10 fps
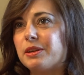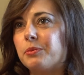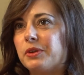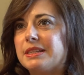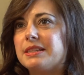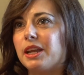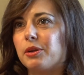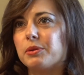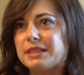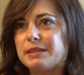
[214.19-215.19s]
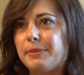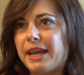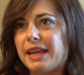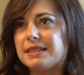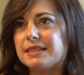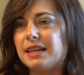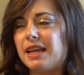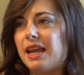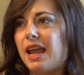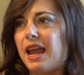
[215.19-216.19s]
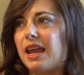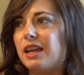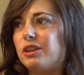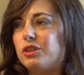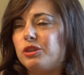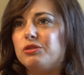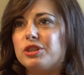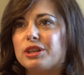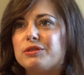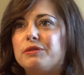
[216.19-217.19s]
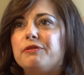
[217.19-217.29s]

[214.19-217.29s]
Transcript: someone's sacred space. And you just